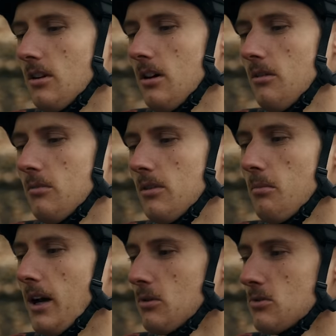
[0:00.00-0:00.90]
um, the
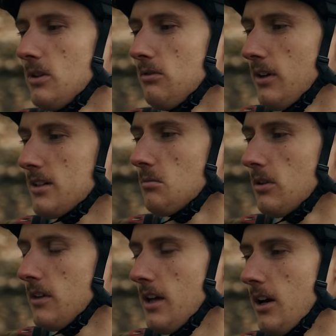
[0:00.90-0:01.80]
bike was really flexible
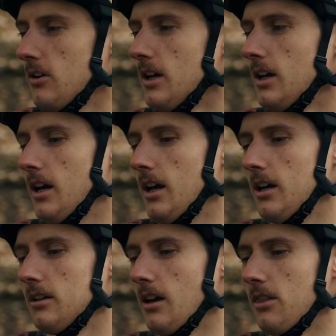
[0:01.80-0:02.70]
in the air
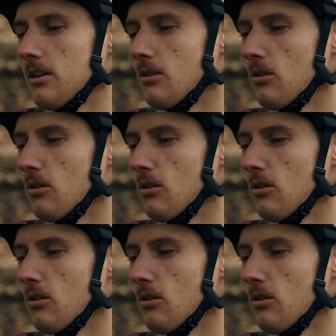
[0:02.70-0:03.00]
and I think